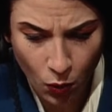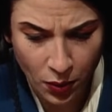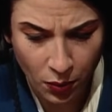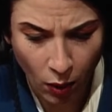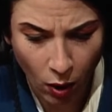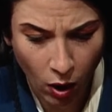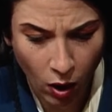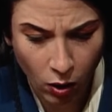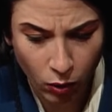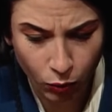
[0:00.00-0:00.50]
we
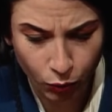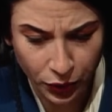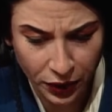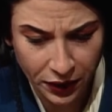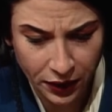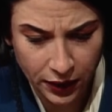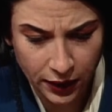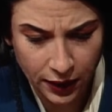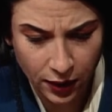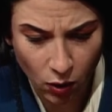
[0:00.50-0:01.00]
were all
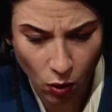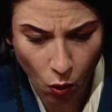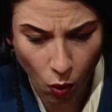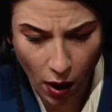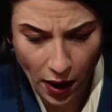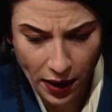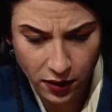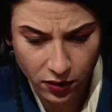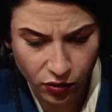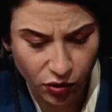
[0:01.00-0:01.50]
really
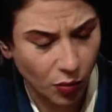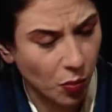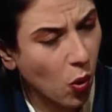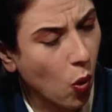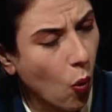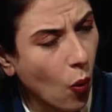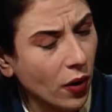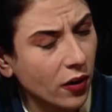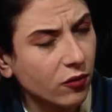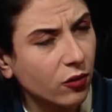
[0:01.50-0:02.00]
quite
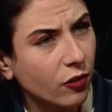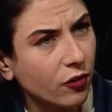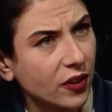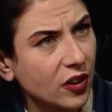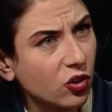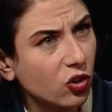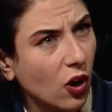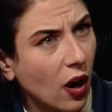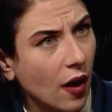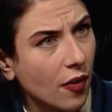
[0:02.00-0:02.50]
supportive of
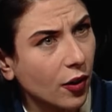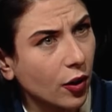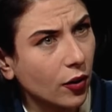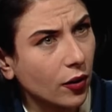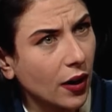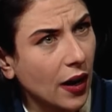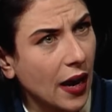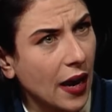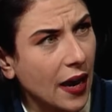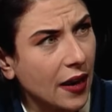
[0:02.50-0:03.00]
each
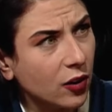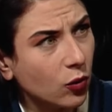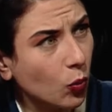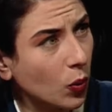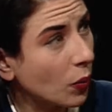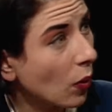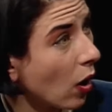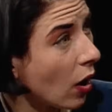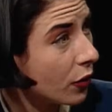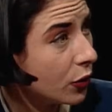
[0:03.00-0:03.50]
other, and
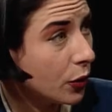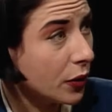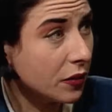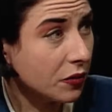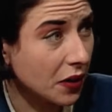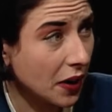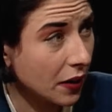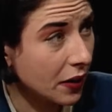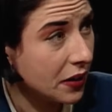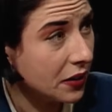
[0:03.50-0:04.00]
we were all
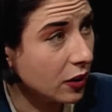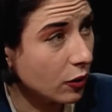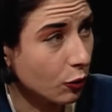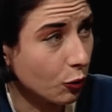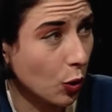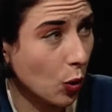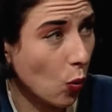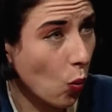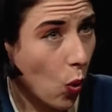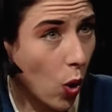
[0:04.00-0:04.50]
doing very
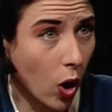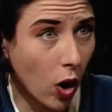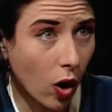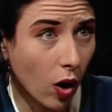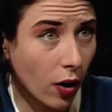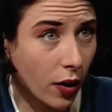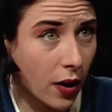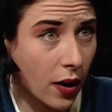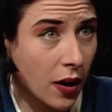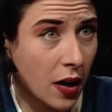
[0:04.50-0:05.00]
different
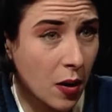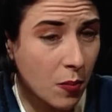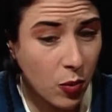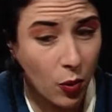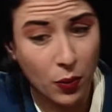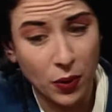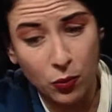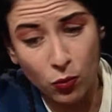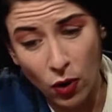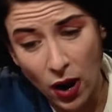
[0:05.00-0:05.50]
work,
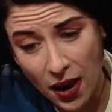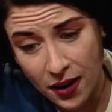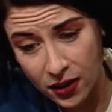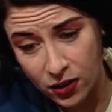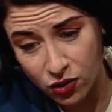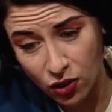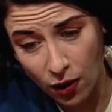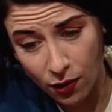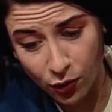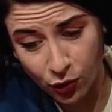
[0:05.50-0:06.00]
but we read
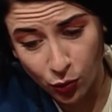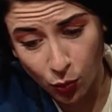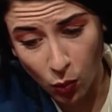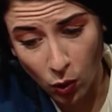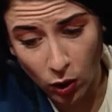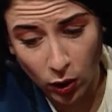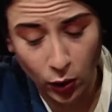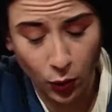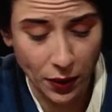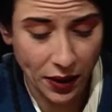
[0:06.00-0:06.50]
each other's
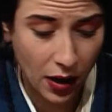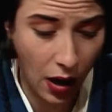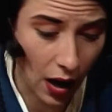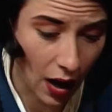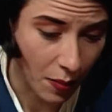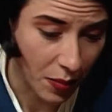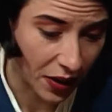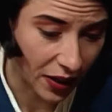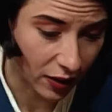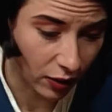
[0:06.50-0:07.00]
work, we
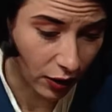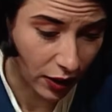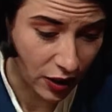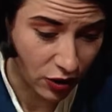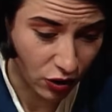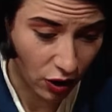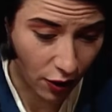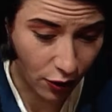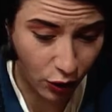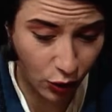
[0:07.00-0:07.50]
commented on
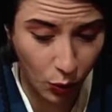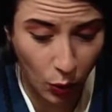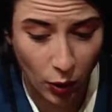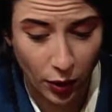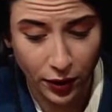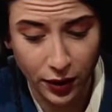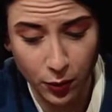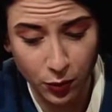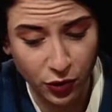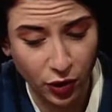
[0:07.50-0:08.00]
each other's
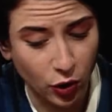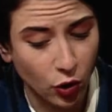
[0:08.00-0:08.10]
work.